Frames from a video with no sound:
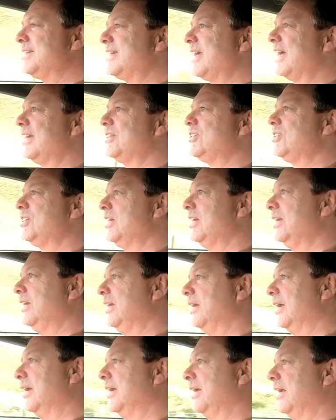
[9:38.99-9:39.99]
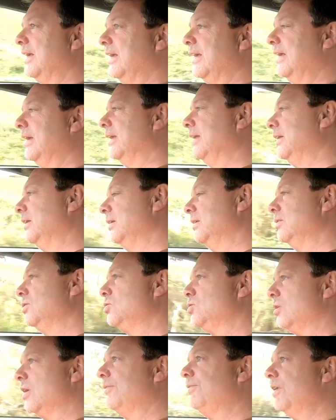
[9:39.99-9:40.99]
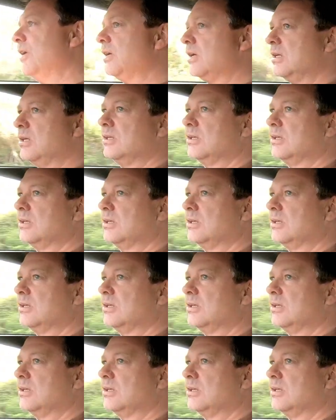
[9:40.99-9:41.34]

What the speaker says: tetchy in traffic,